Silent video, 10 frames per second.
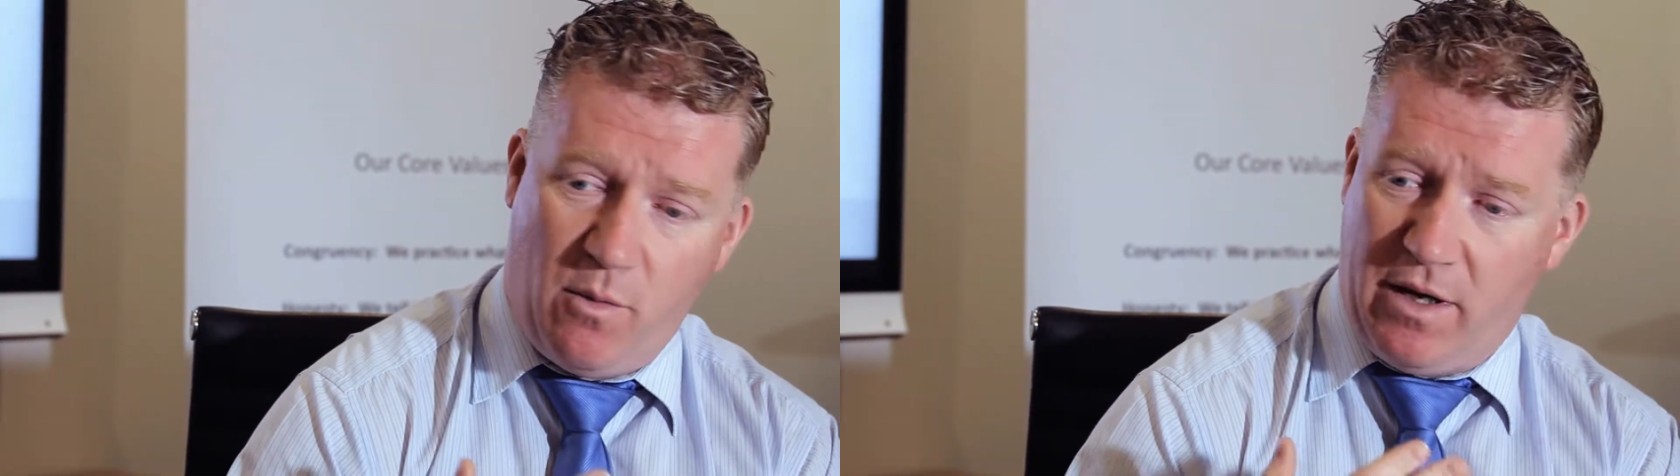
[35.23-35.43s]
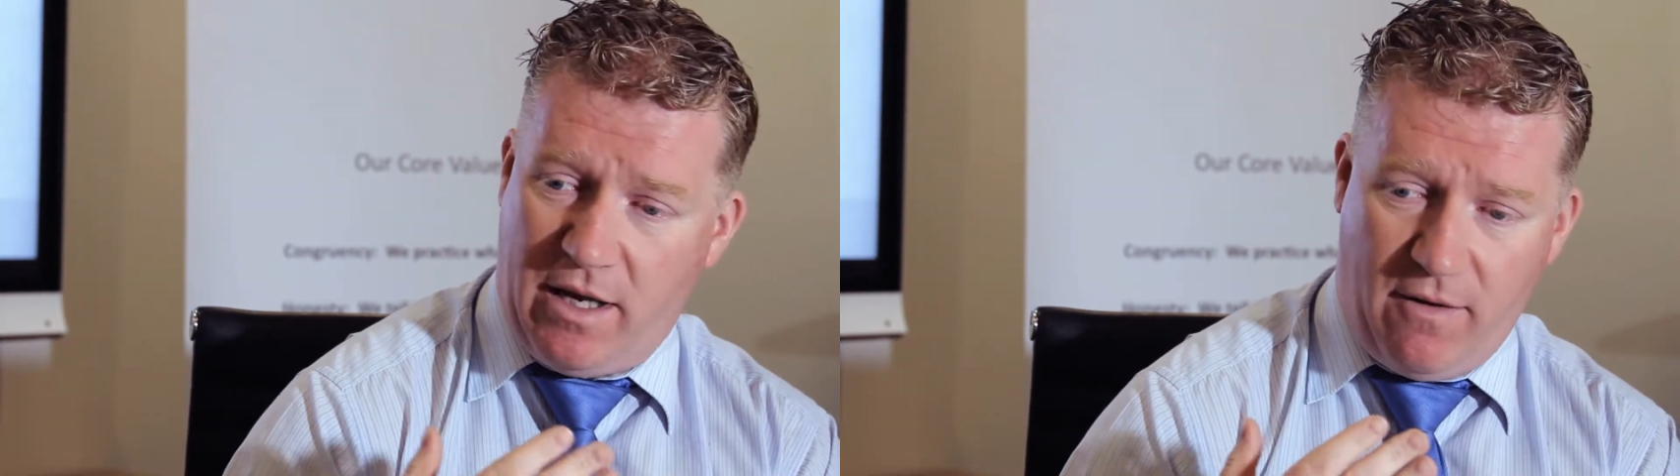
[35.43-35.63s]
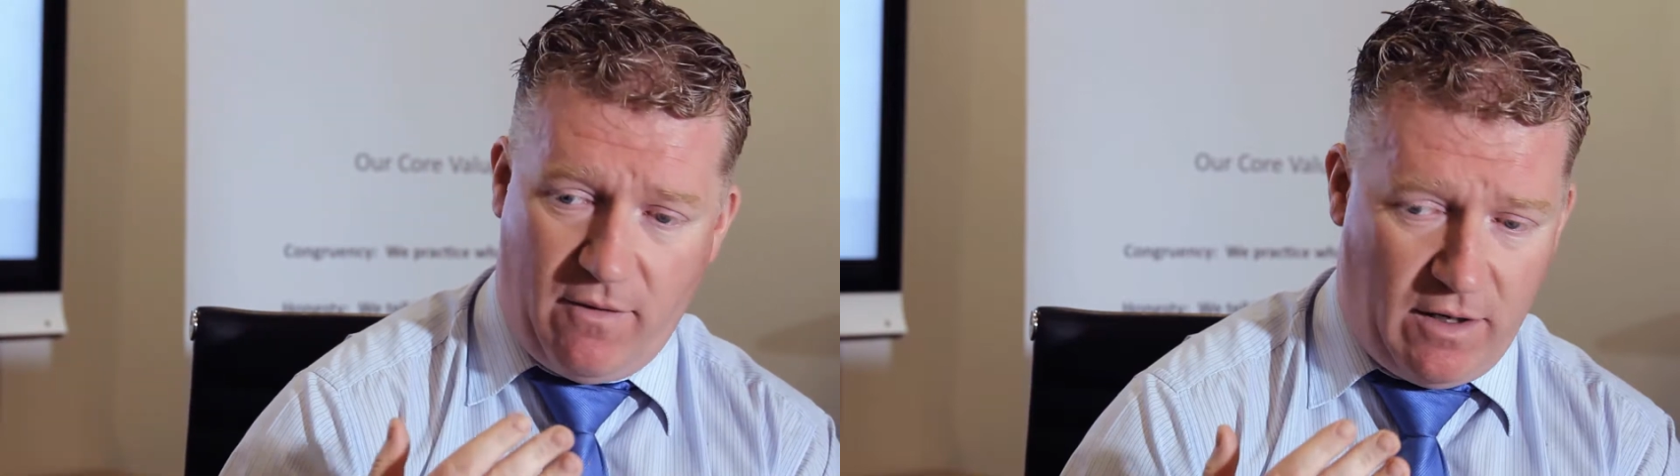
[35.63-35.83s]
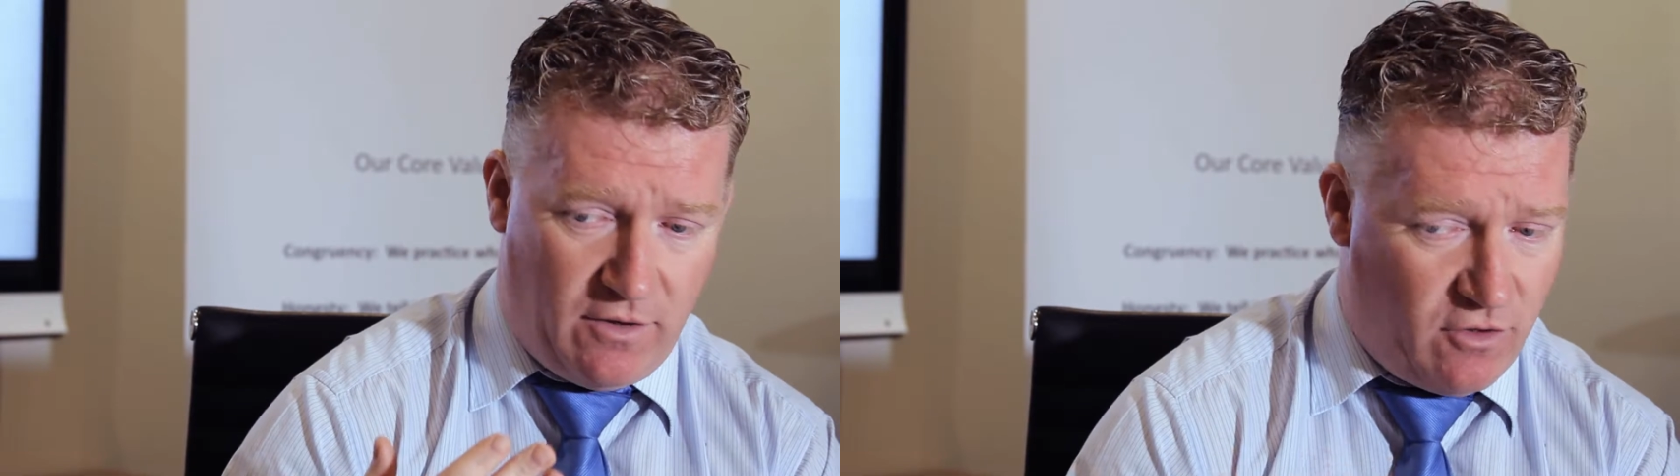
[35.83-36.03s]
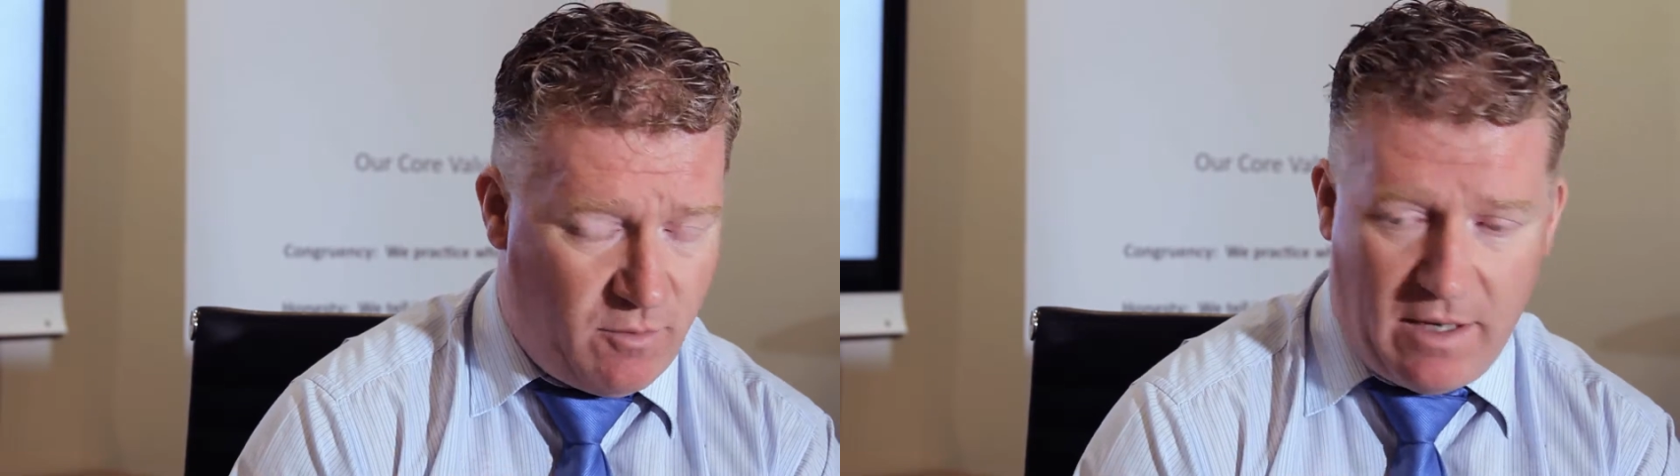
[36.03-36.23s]
we're giving
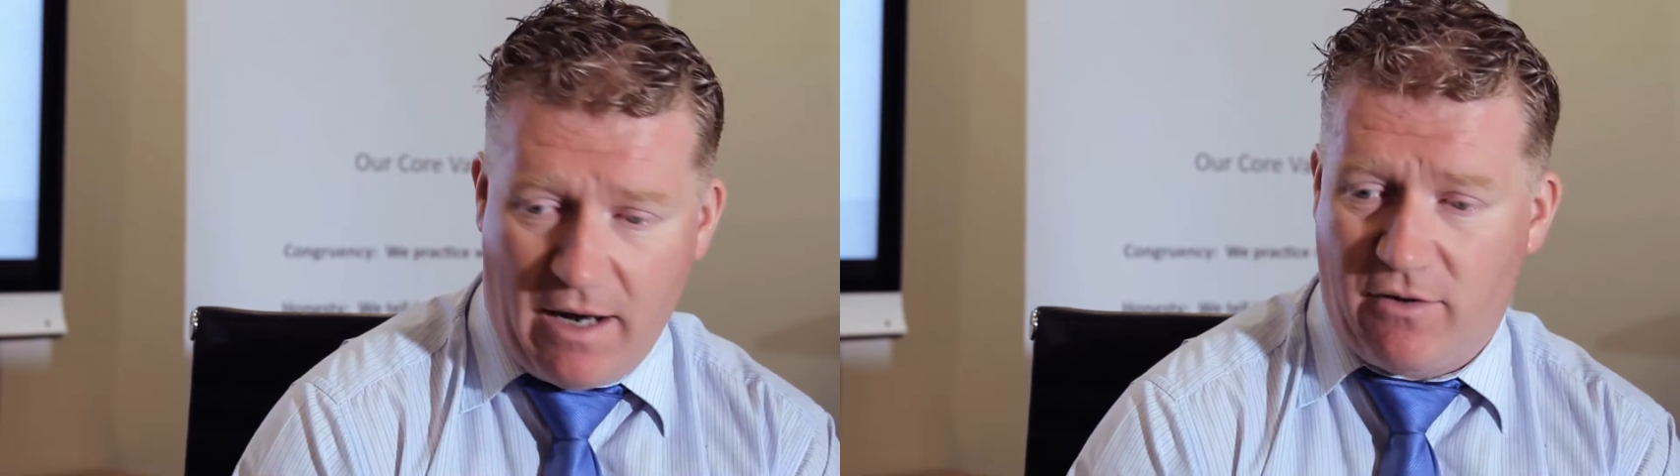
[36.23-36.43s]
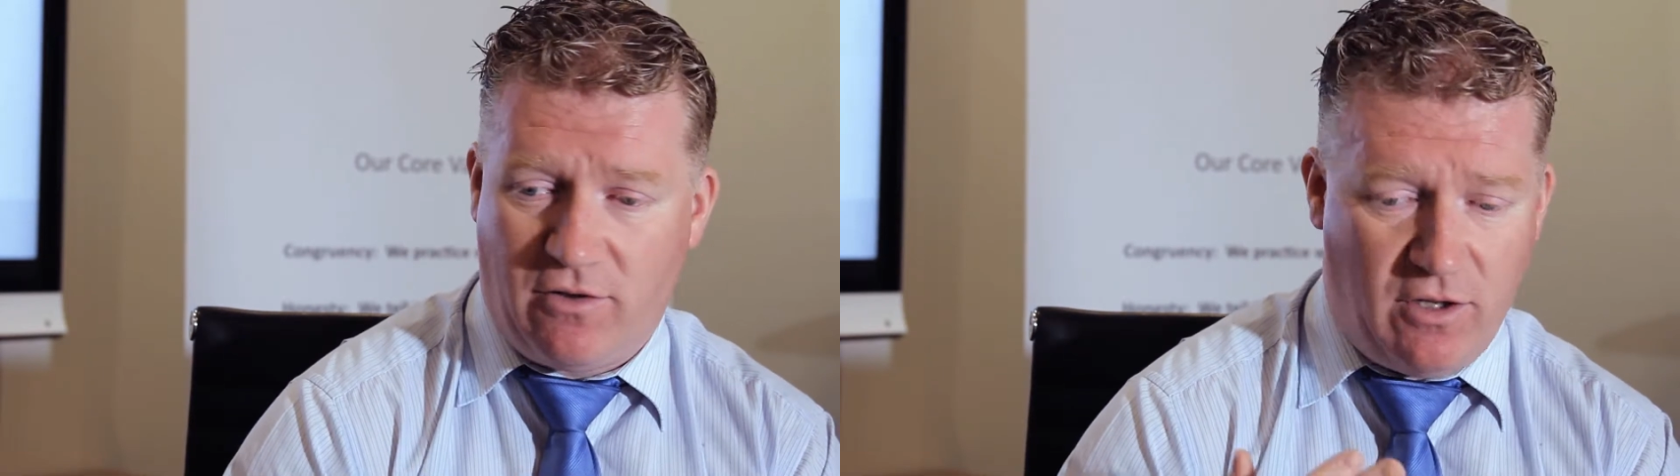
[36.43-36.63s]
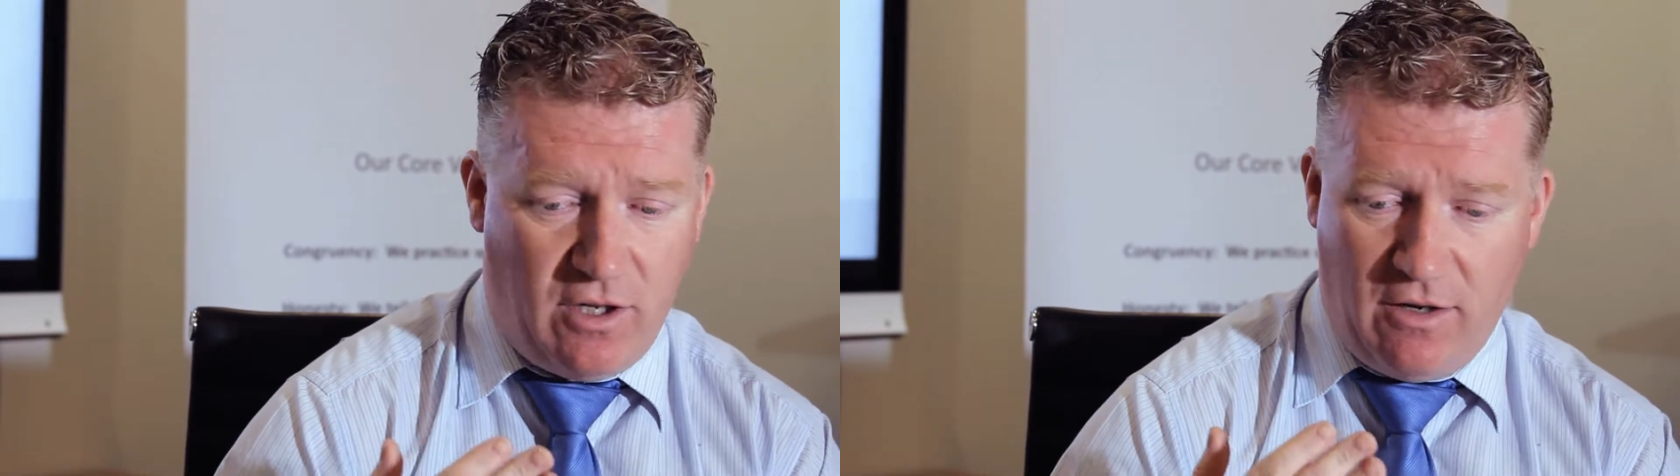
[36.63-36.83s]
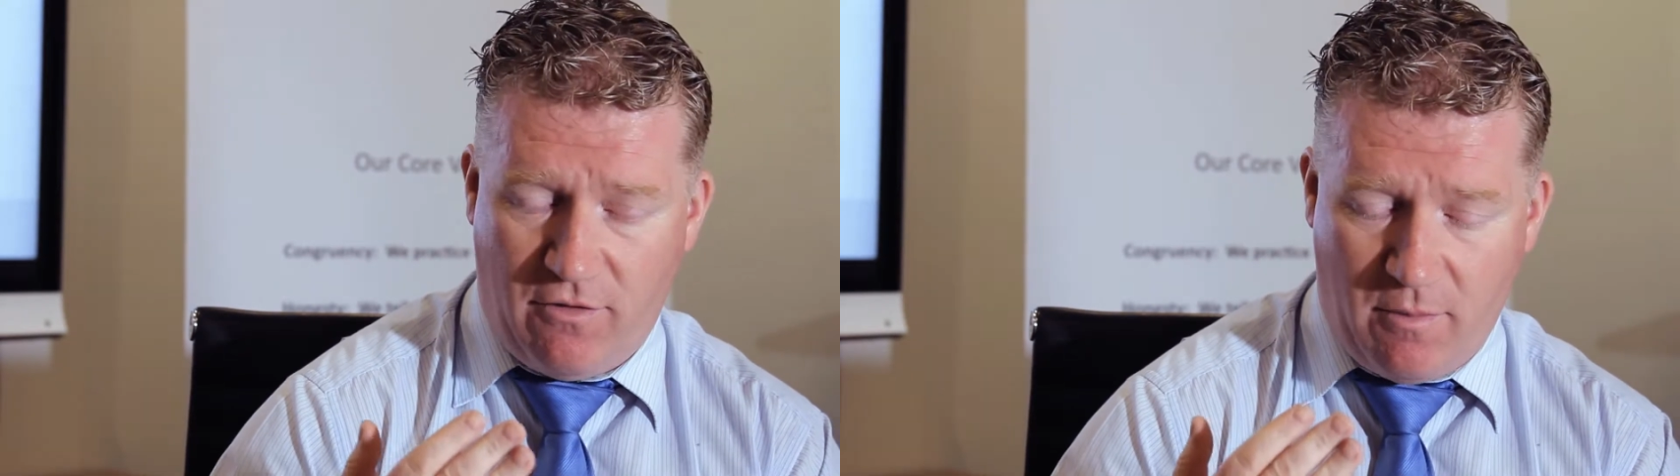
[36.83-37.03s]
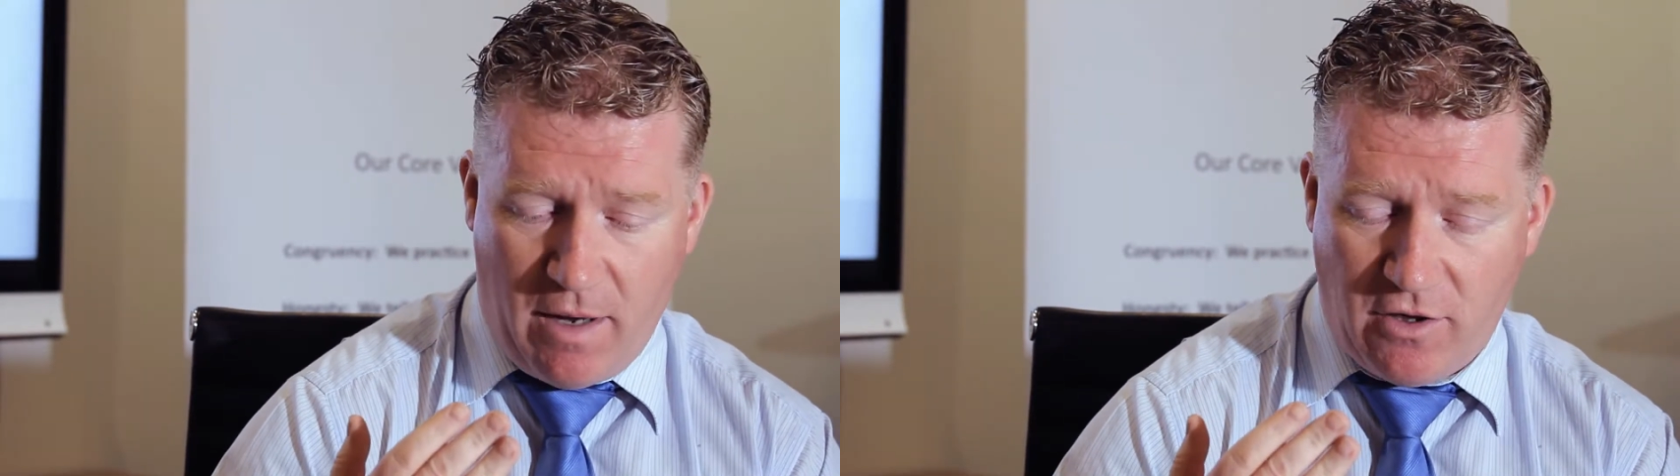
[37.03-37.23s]
super guarantee
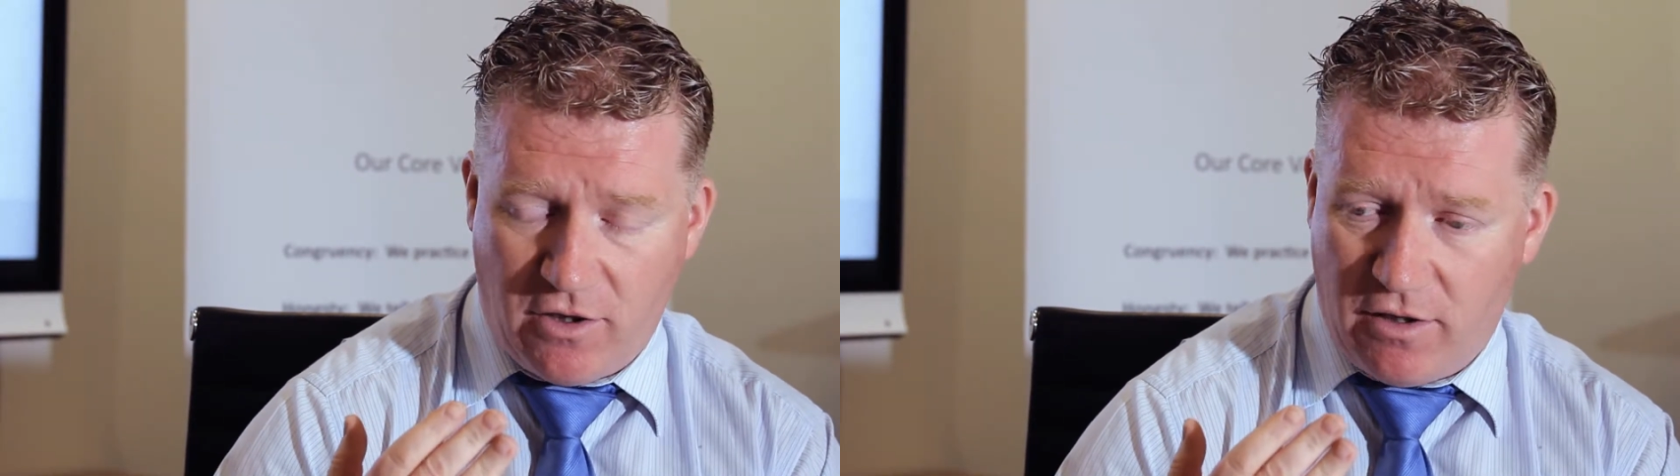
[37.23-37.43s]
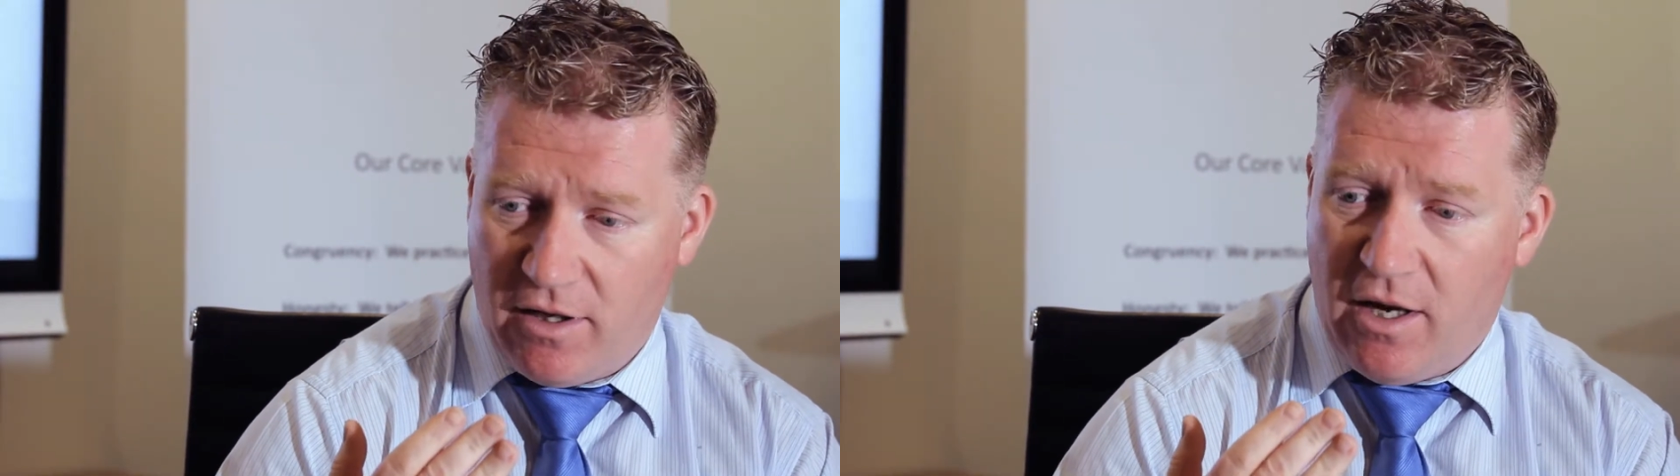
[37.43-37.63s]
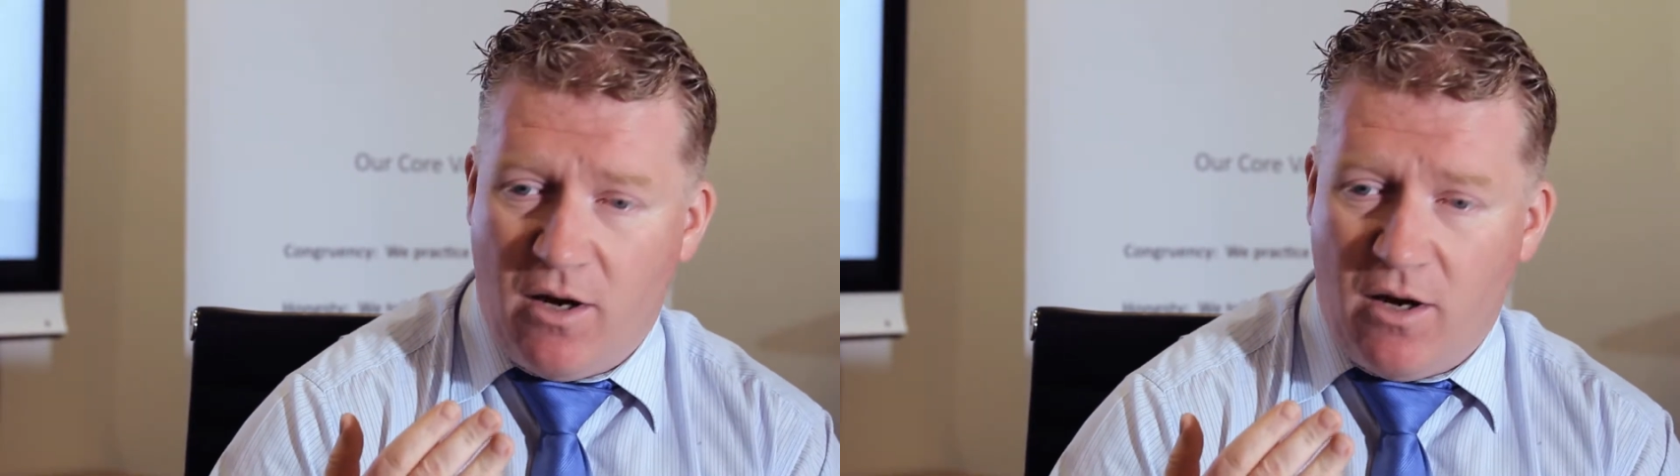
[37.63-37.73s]
information,